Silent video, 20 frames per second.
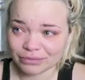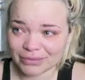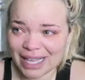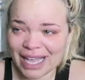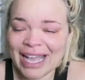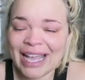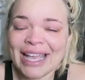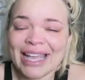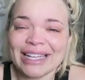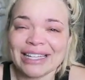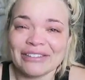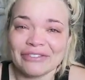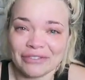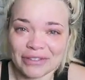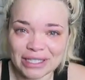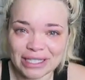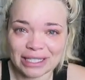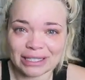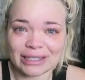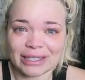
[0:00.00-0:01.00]
he had to
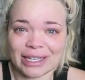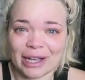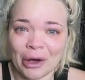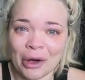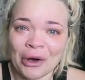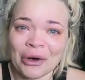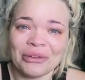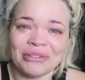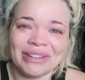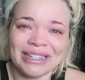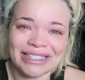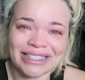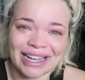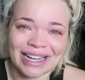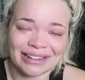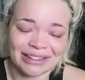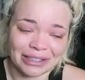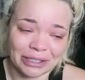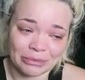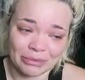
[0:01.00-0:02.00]
physically hold me
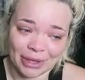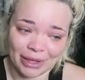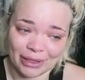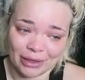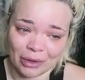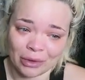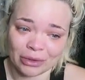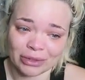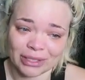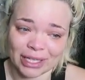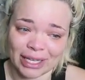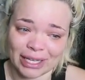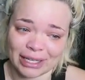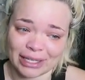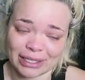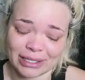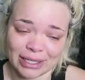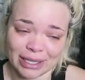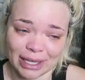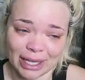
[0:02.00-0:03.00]
down in the bed the whole night
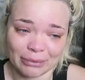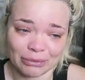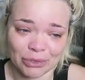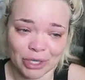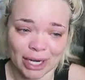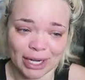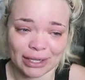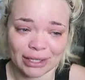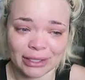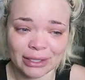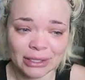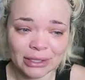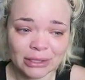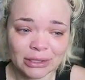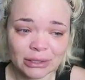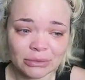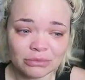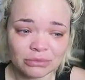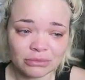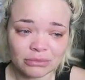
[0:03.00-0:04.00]
because I kept trying to
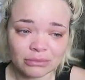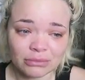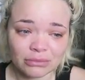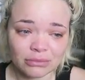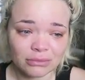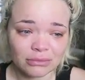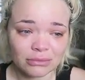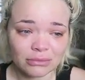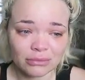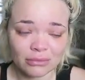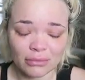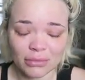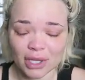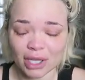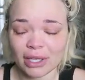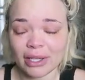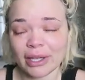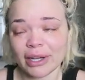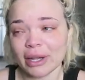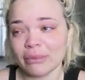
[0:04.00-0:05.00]

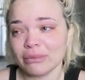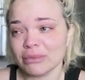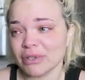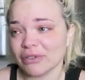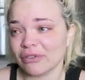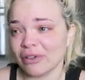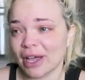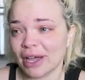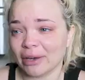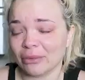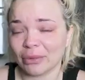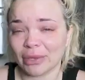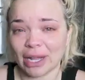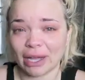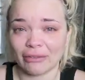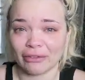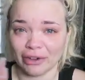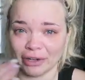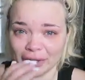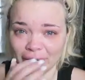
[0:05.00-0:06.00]
get up to find
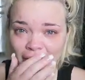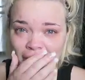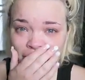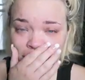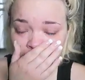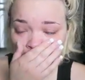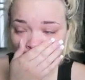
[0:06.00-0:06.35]
whatever.